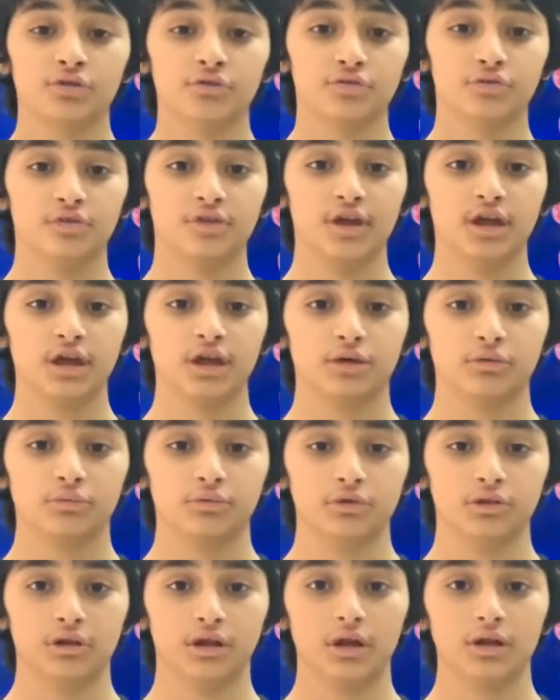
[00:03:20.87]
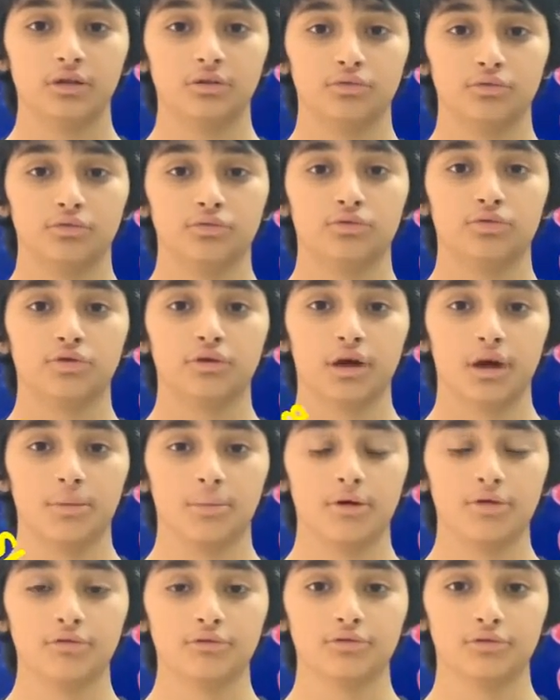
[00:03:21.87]
Today I would like to talk
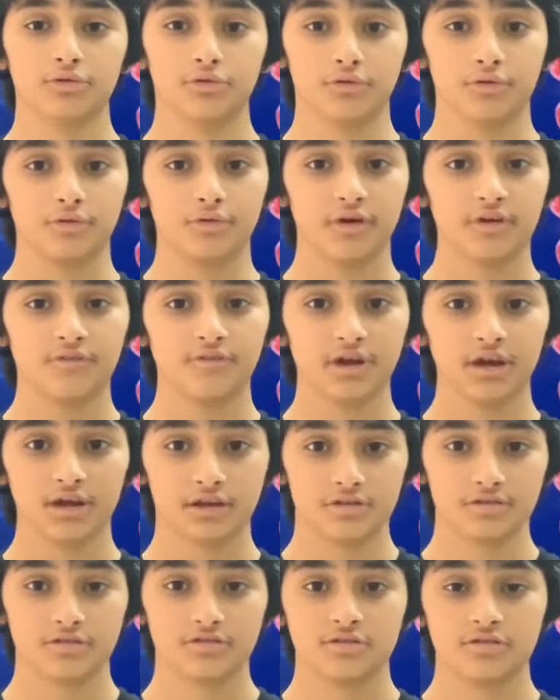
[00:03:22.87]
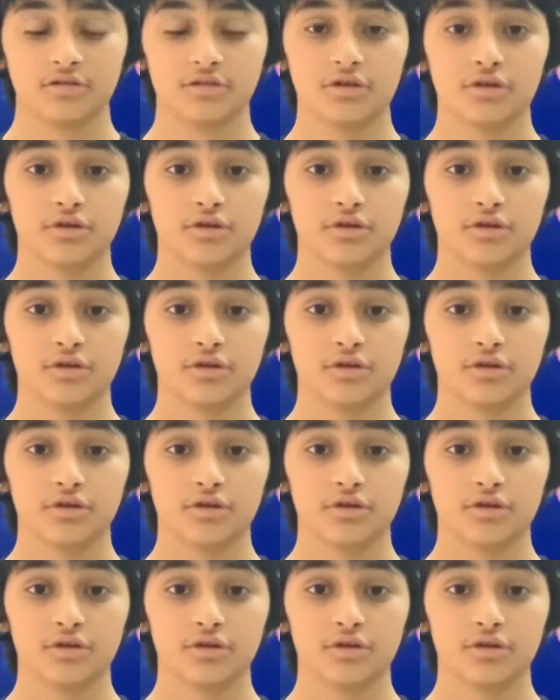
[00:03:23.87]
about coronavirus.